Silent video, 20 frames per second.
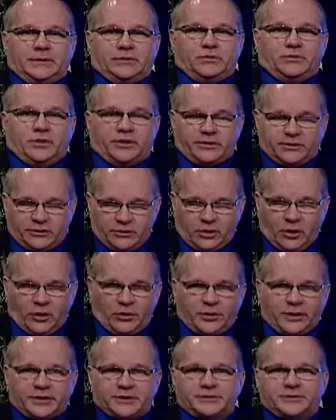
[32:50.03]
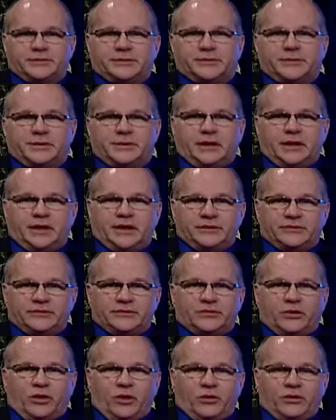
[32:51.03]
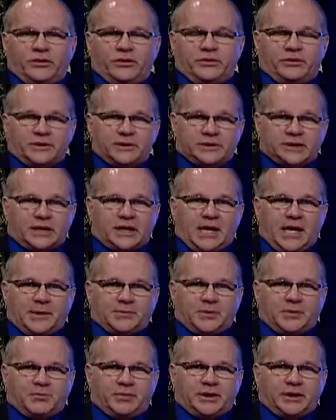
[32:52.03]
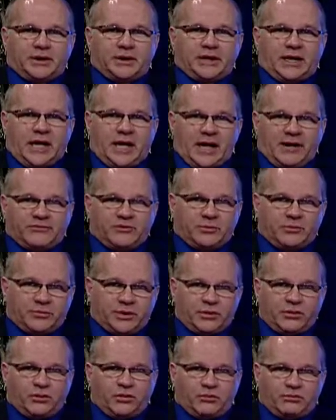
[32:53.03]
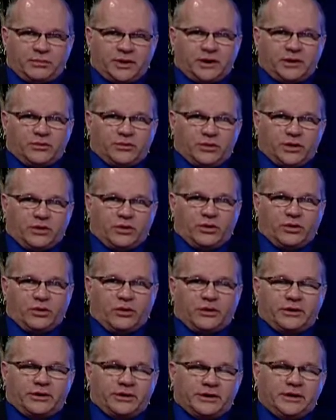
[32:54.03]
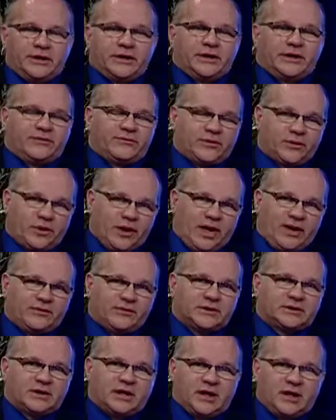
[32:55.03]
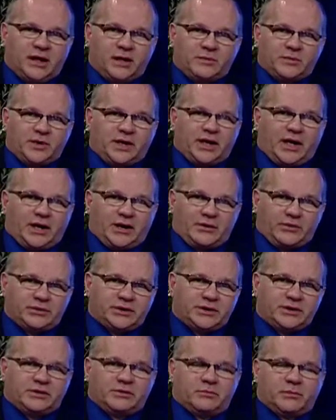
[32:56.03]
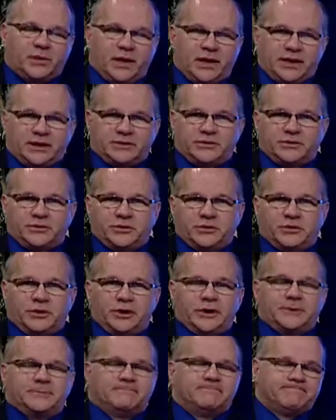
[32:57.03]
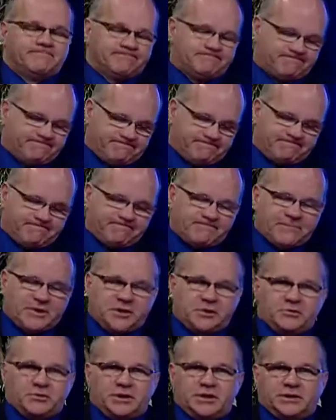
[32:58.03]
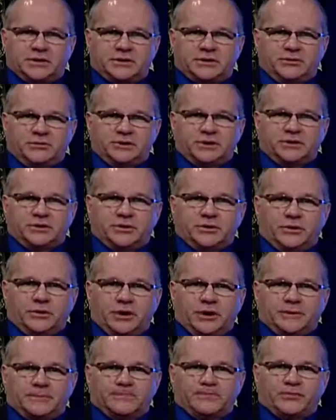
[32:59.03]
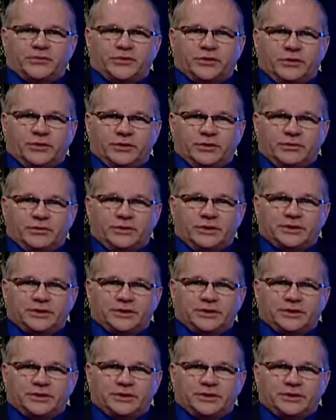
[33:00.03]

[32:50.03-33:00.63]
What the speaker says: with notice. And so there is a capability of it being recorded. If you have the time, the energy, the money to do it, you can do it. So there